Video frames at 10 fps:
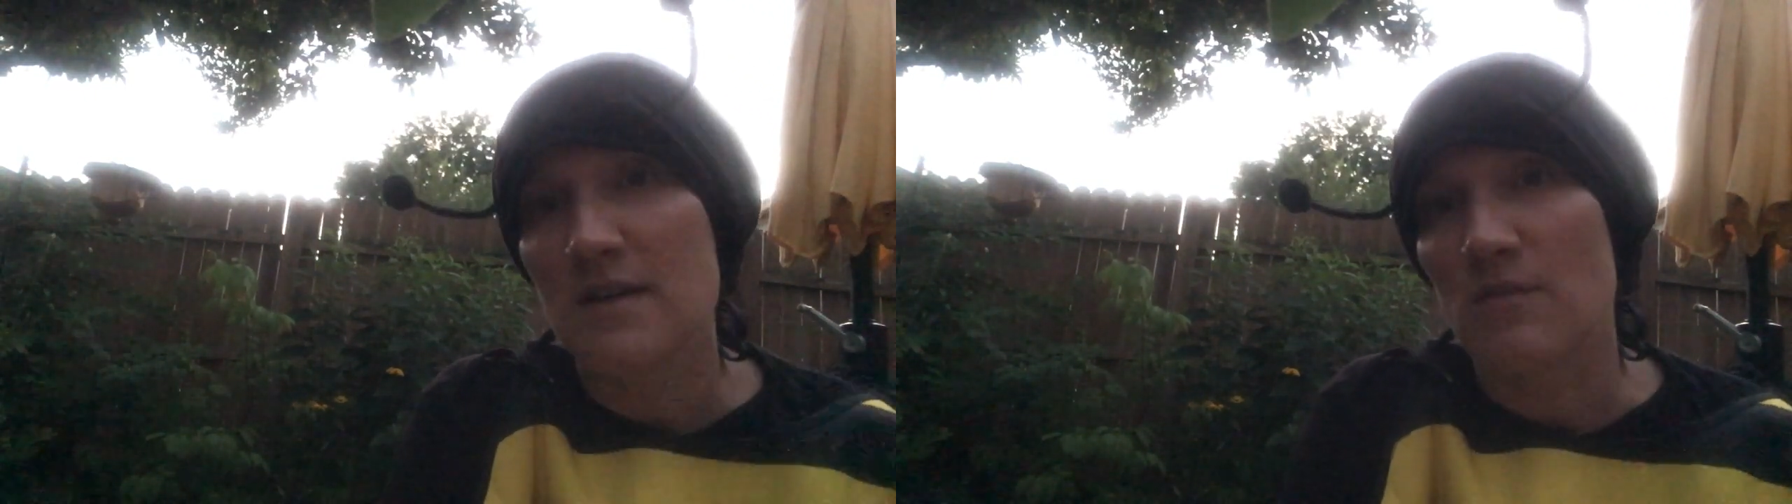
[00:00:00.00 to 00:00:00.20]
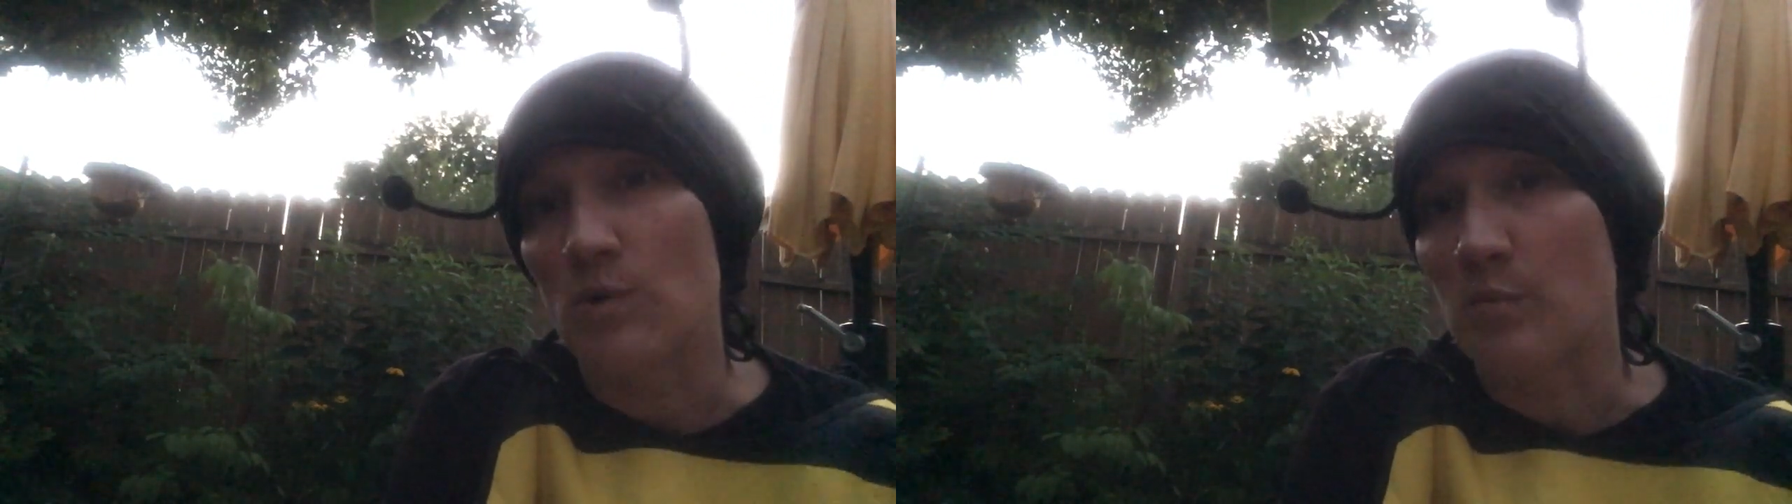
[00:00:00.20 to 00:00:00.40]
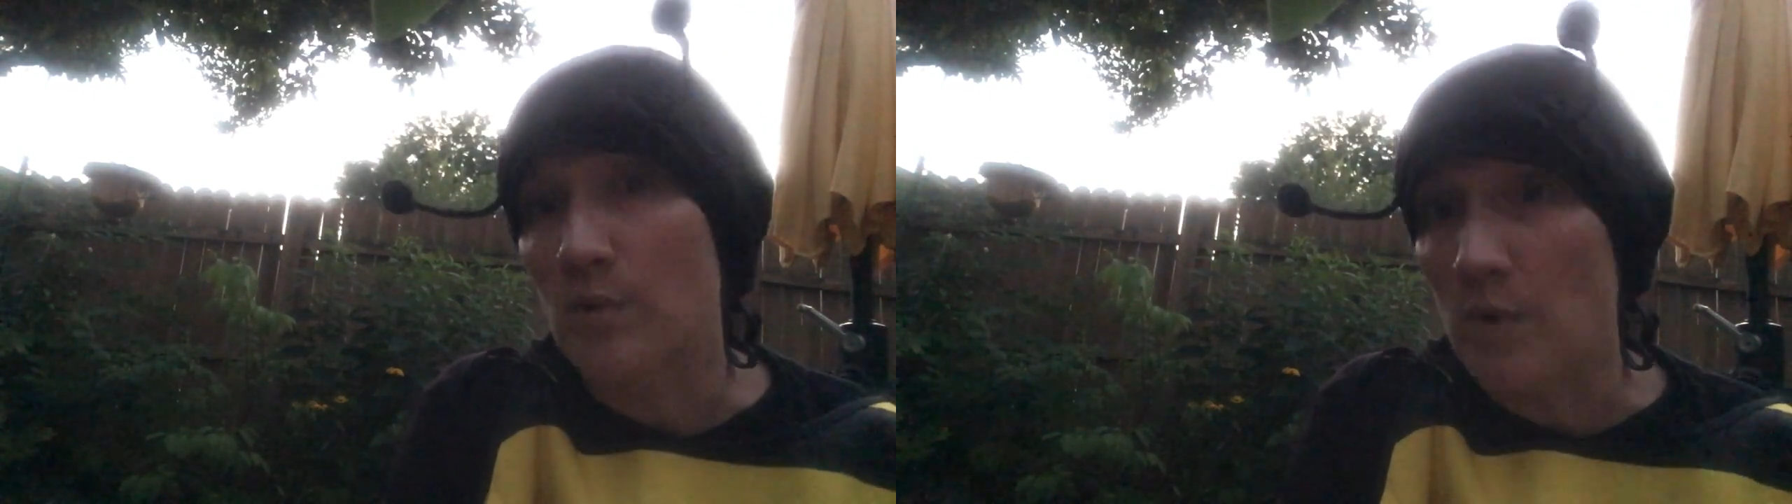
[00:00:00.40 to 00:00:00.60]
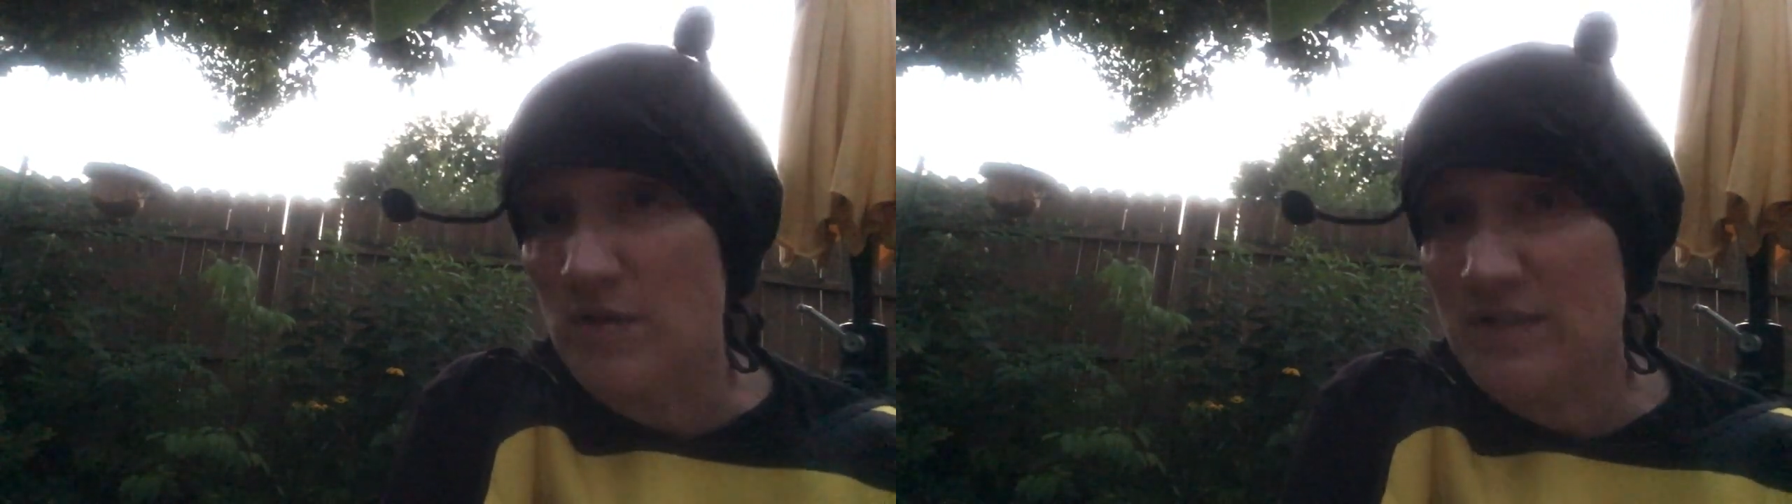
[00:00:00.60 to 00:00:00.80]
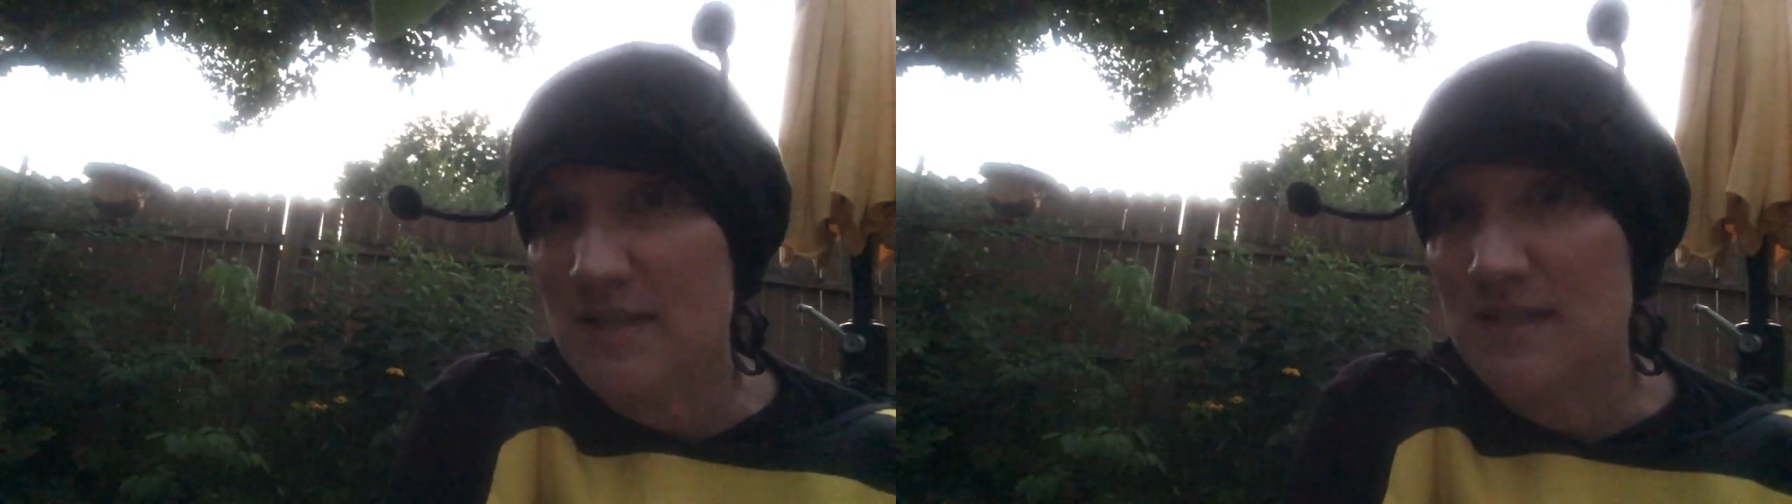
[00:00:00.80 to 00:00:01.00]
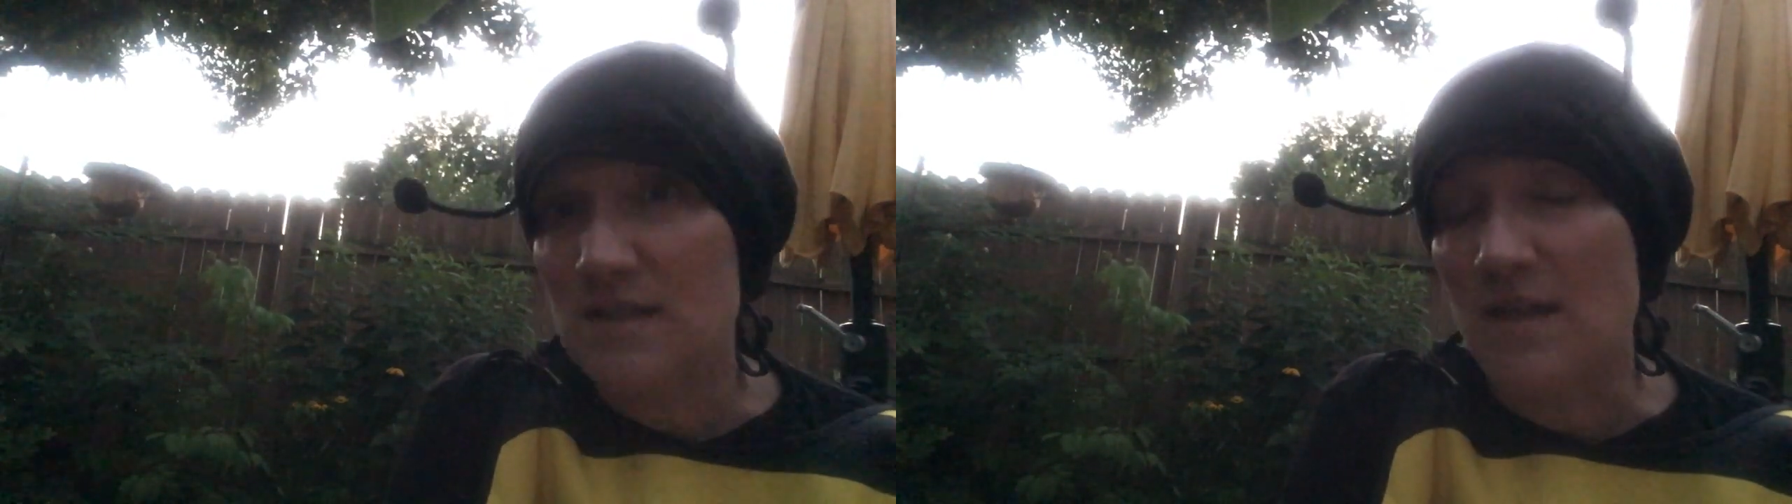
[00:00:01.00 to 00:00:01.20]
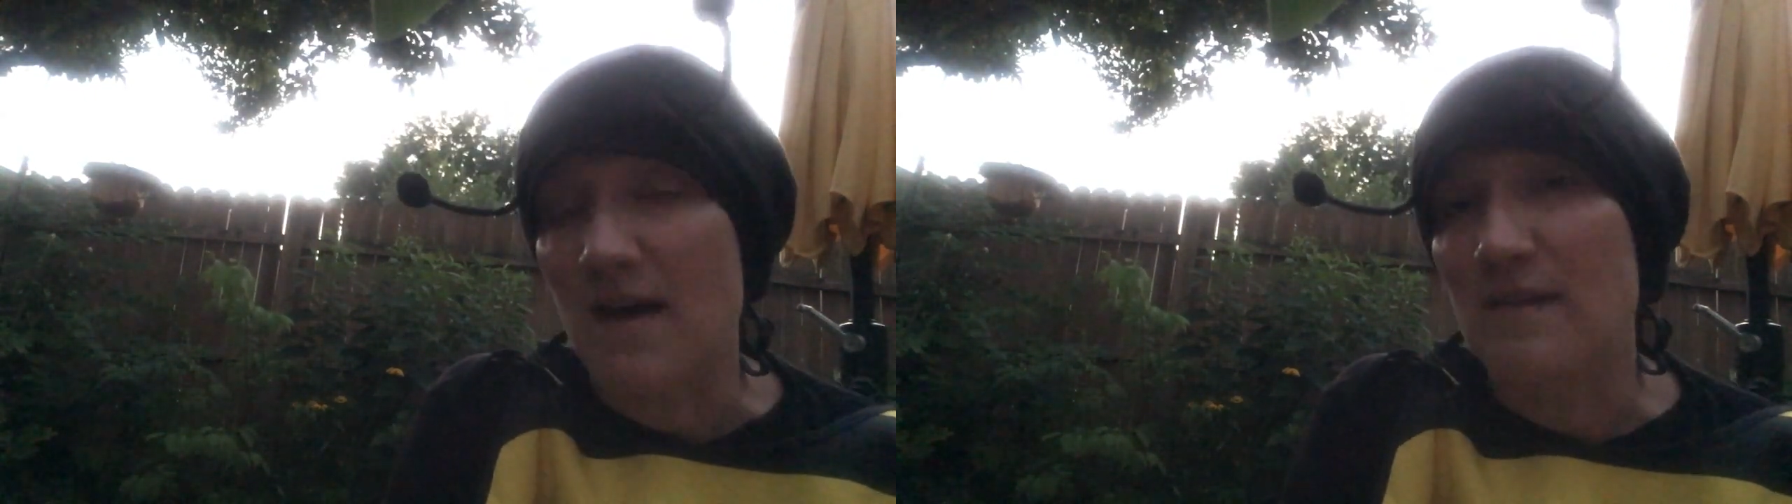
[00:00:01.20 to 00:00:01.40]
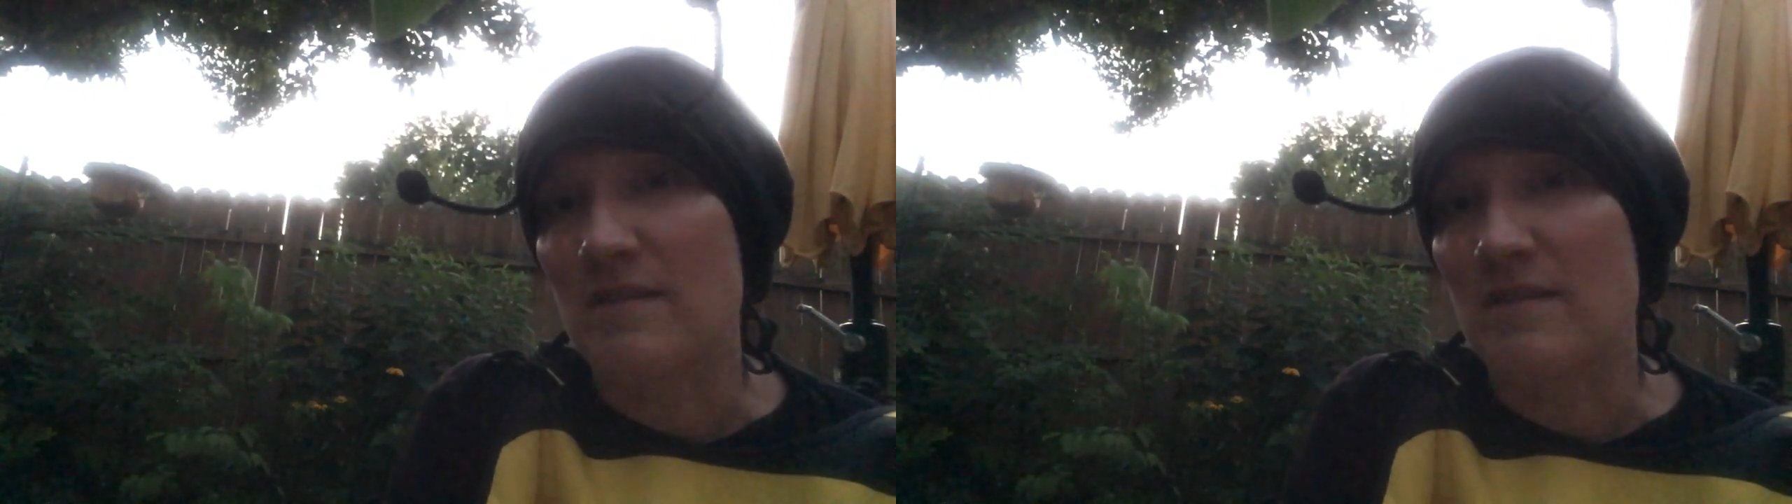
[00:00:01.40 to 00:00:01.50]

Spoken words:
or proboscis, that